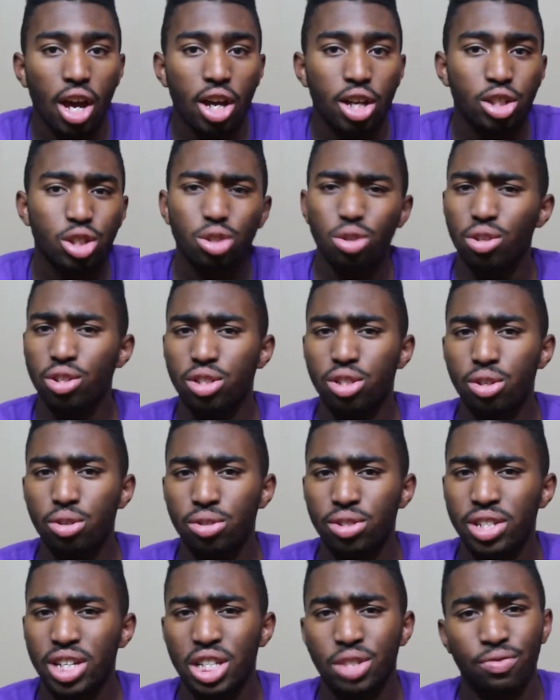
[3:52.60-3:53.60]
Students
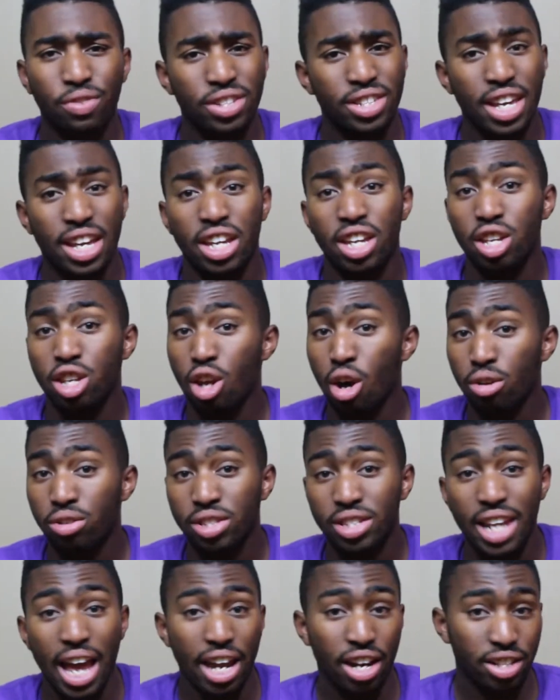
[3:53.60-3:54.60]
use this for taking notes
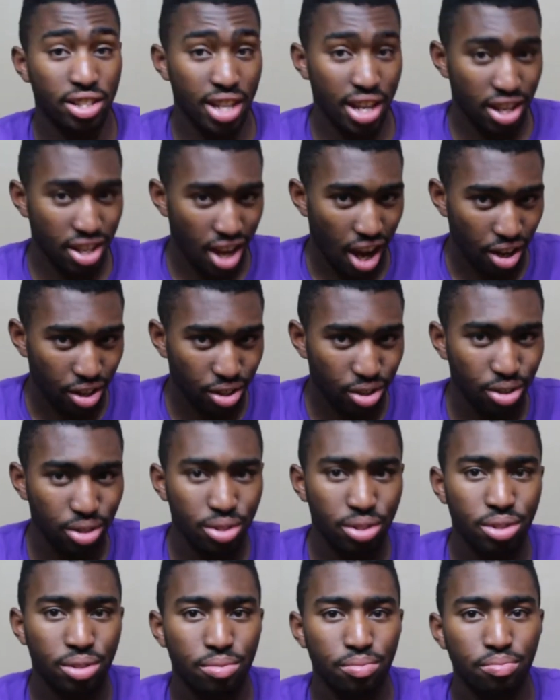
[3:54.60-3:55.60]
and annotating
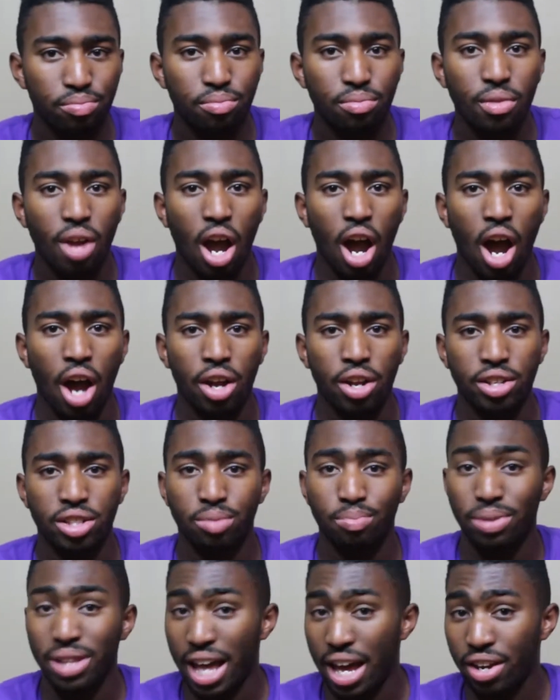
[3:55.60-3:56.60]
articles.
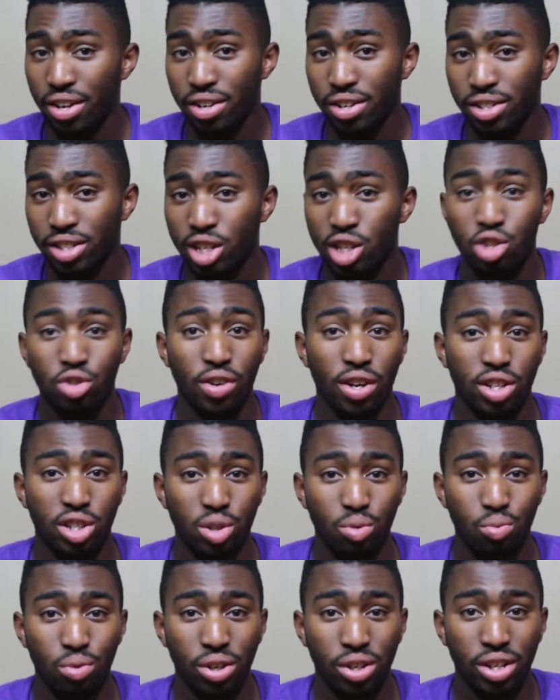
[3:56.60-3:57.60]
Artists, planners,
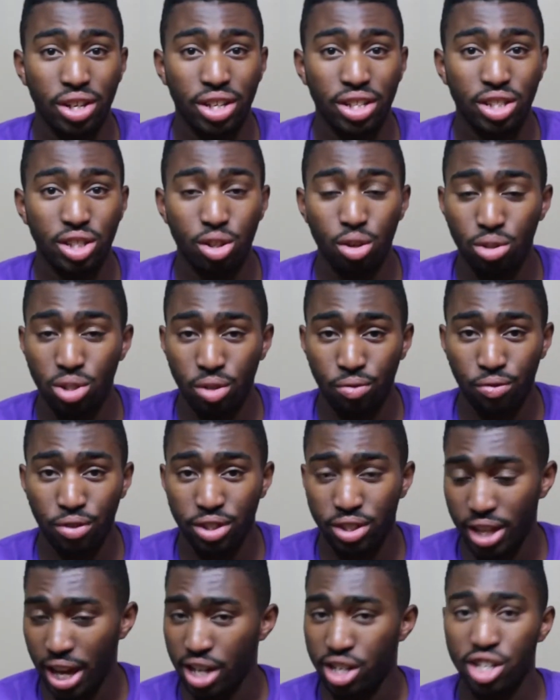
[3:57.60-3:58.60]
construction workers use it for
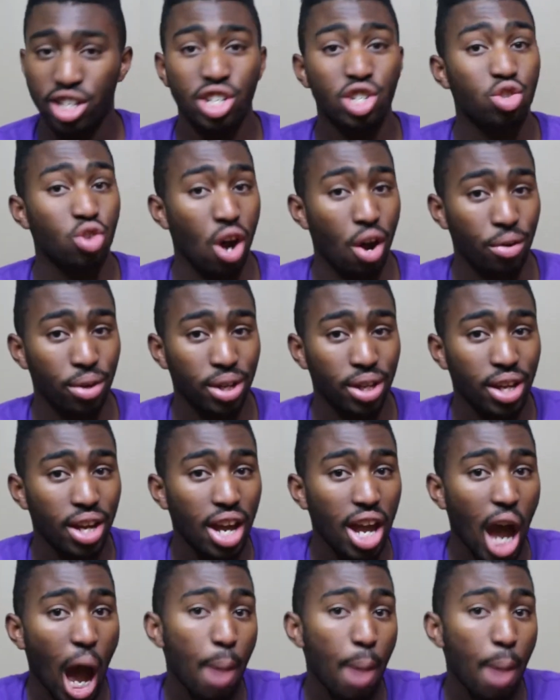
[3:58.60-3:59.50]
sketching and drawing.